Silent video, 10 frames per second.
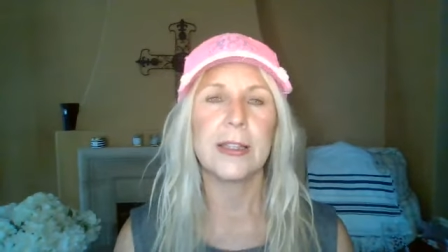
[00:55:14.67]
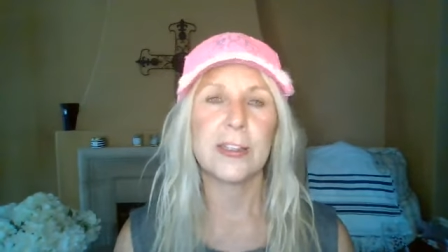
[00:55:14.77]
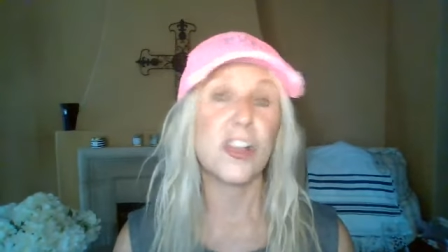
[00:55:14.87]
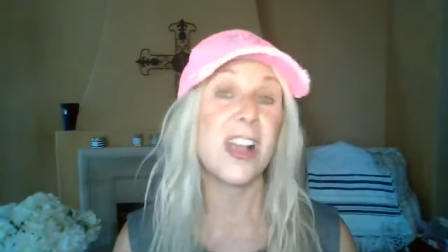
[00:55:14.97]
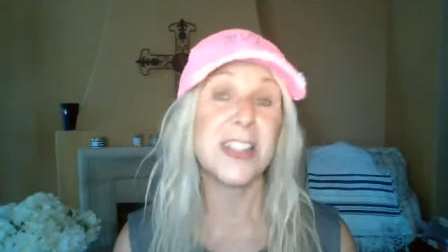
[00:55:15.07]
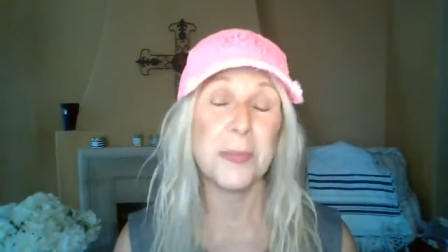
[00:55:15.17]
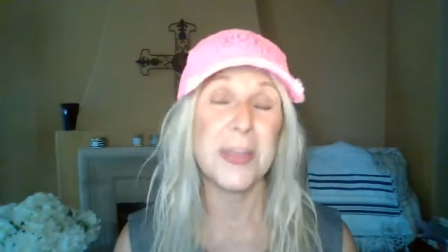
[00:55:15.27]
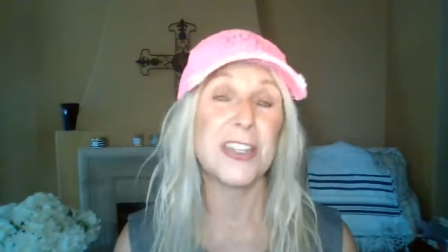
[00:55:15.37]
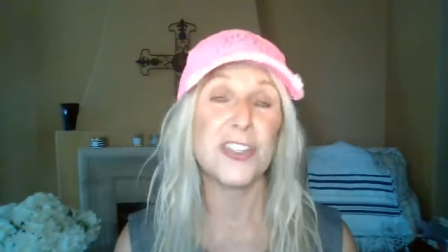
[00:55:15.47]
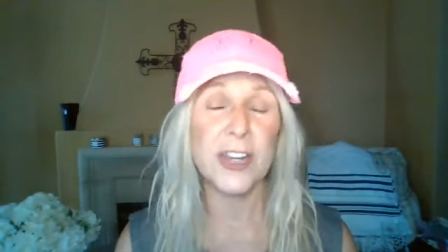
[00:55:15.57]
God's
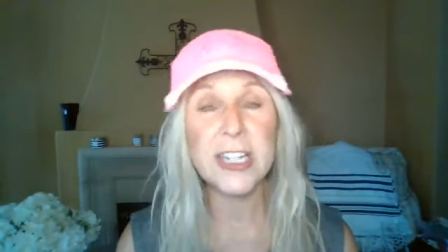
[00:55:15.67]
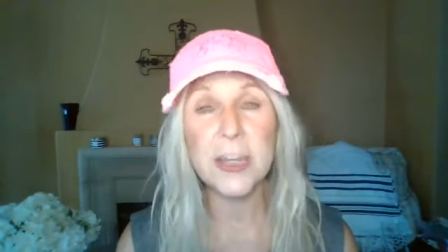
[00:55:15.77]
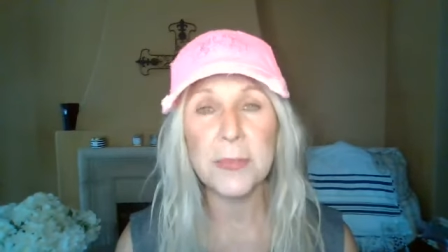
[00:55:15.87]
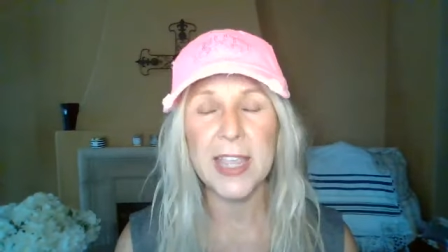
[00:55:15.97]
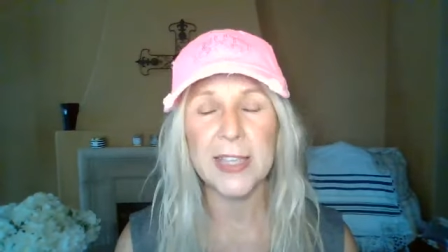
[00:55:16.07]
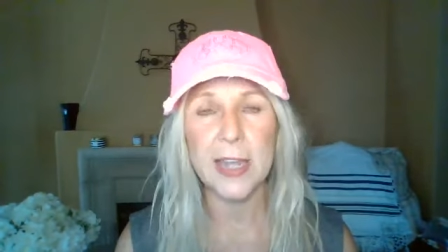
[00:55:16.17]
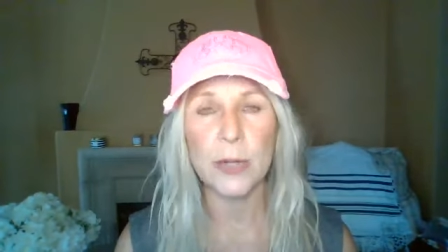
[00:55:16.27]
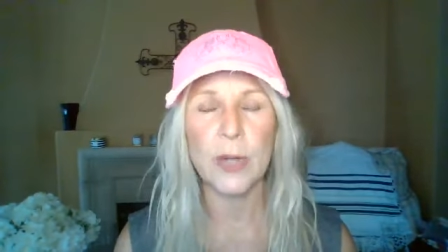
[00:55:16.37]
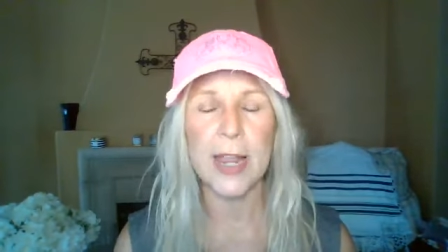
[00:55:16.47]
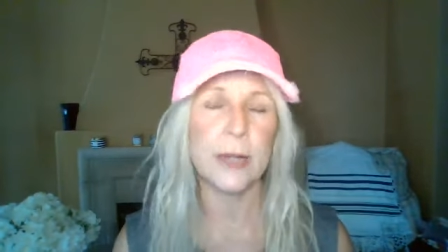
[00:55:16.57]
ministering to me as I
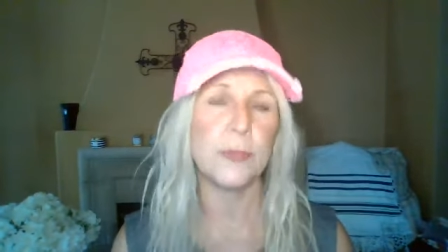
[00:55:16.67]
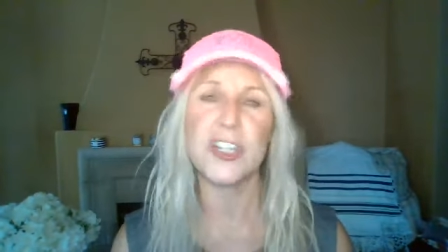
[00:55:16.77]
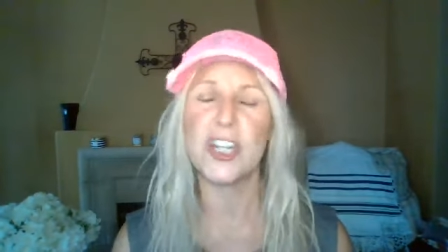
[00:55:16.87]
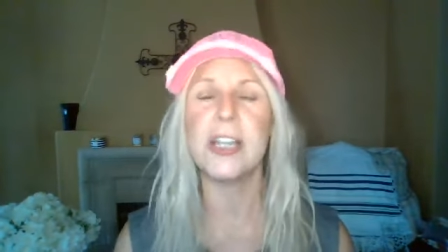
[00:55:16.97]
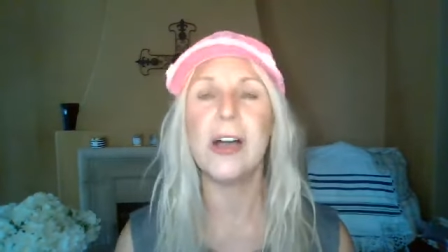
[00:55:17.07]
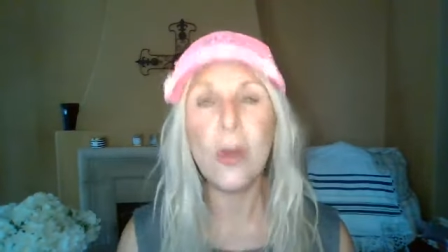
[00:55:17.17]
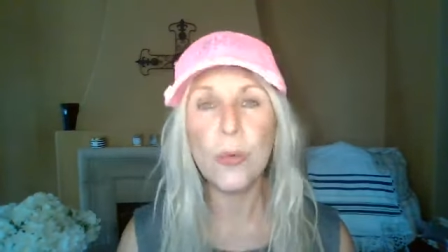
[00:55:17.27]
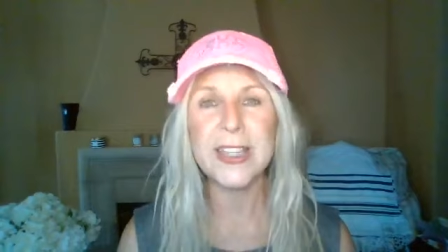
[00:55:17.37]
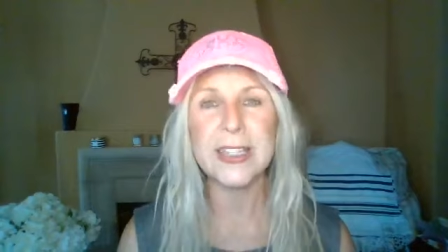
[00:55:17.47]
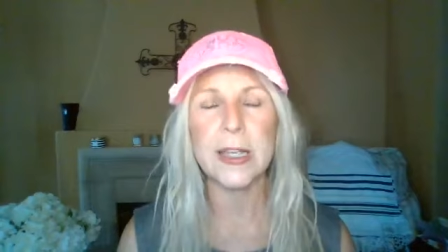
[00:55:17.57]
write, which He
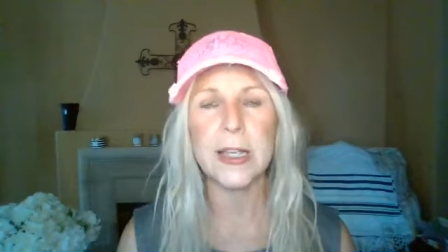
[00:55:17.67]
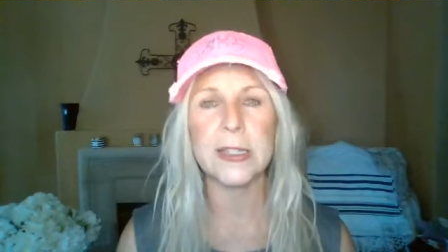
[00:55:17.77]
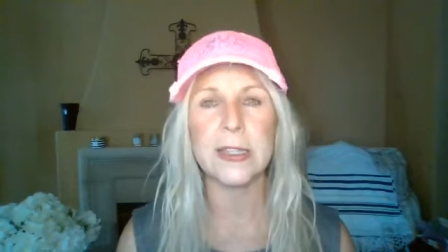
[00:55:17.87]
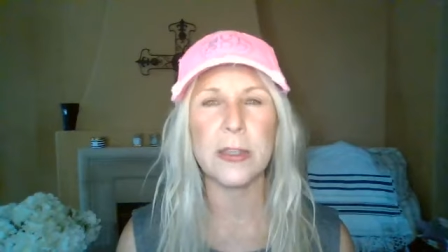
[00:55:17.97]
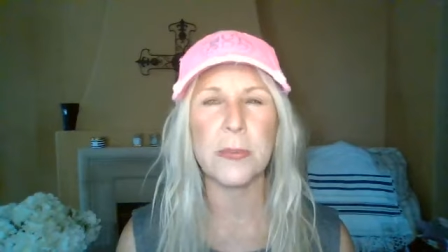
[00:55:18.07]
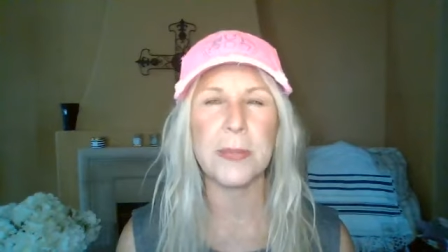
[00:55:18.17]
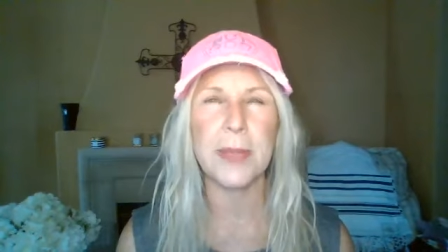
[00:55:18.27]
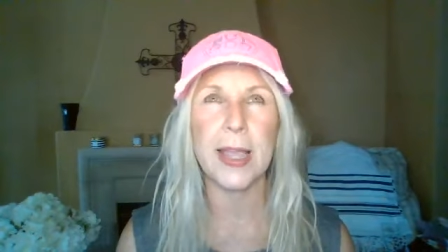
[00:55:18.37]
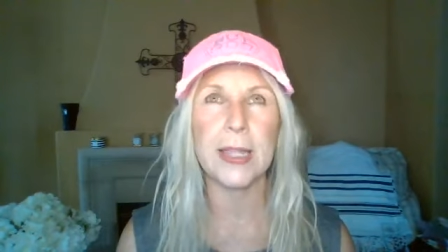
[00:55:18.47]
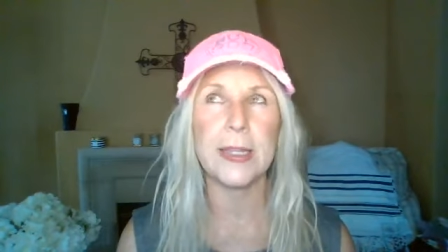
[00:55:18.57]
always does. This will be
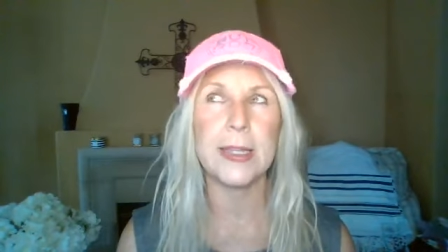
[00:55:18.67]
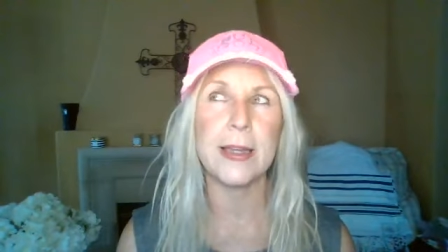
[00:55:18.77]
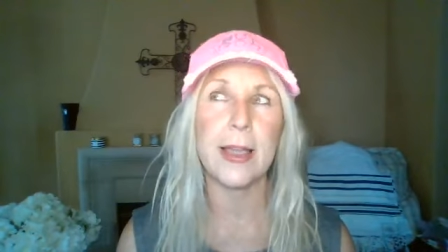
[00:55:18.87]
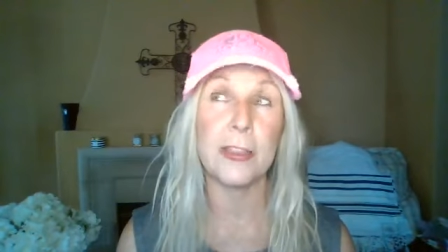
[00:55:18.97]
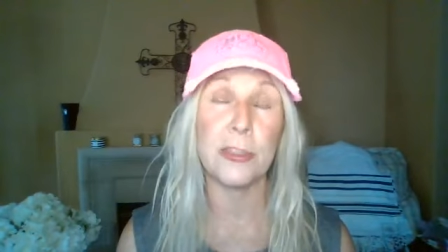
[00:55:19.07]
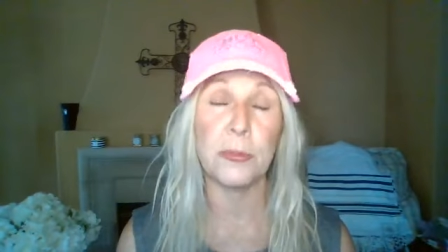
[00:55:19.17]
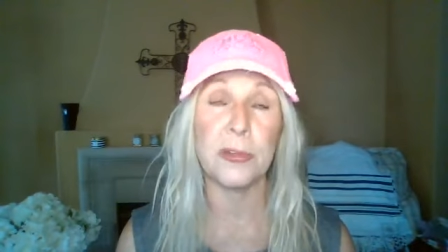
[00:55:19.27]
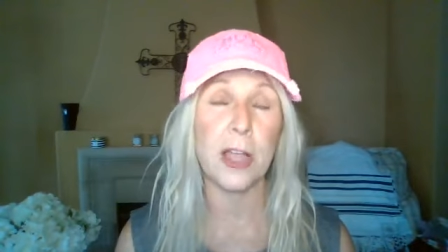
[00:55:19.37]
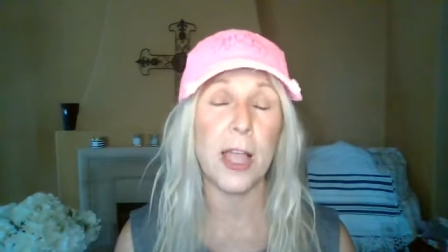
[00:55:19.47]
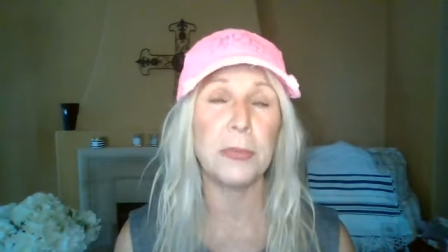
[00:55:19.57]
my ninth
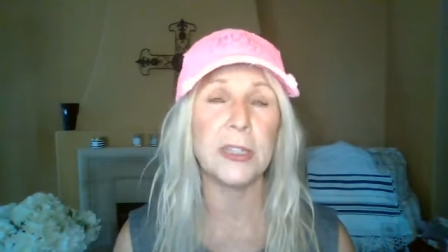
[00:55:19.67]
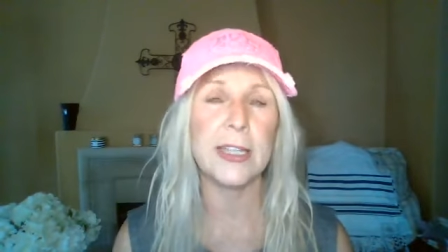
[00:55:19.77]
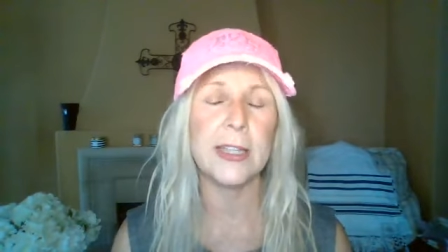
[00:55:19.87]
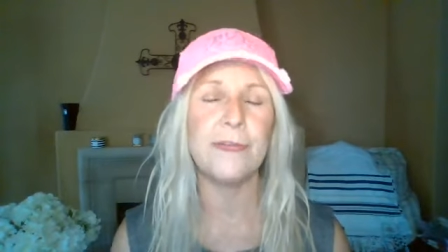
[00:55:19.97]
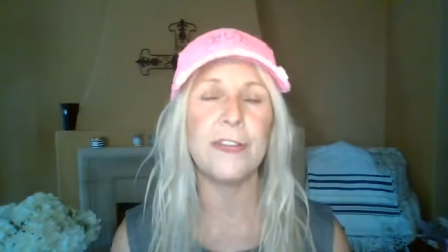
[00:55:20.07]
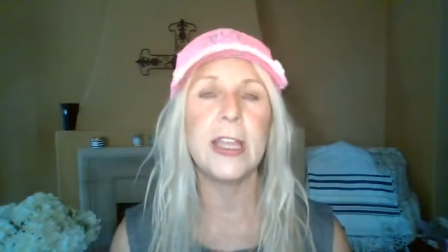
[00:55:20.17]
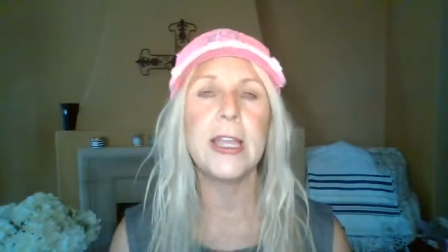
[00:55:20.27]
book, I believe.